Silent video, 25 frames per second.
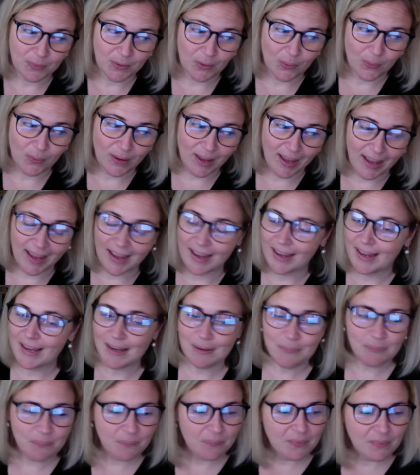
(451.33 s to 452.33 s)
Okay?
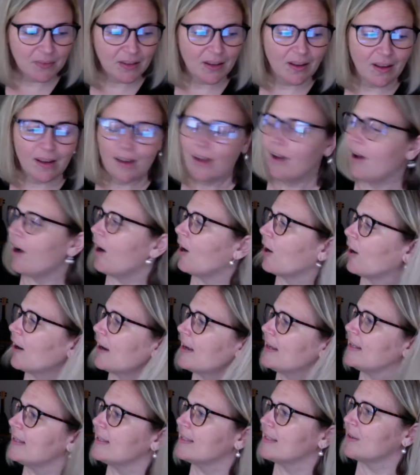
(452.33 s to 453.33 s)
All
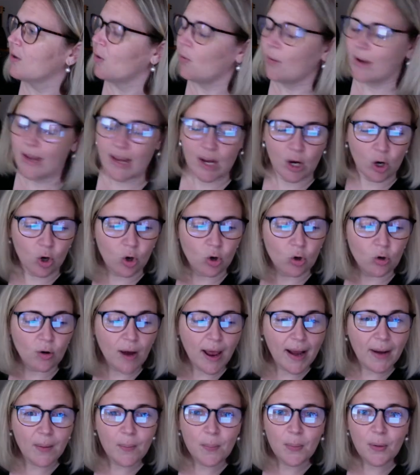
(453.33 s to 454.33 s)
right, so
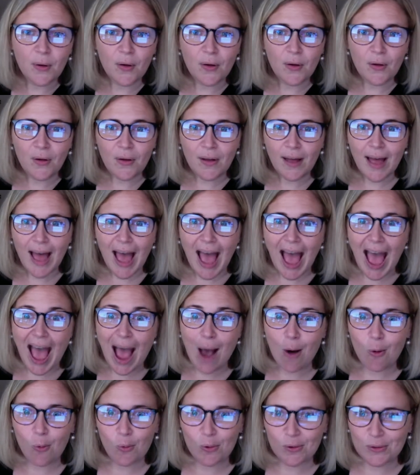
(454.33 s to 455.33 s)
Incredible
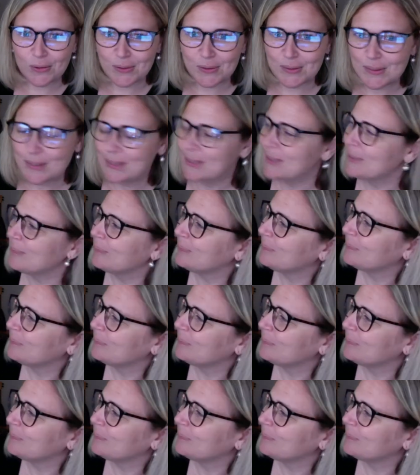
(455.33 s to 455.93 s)
Owls.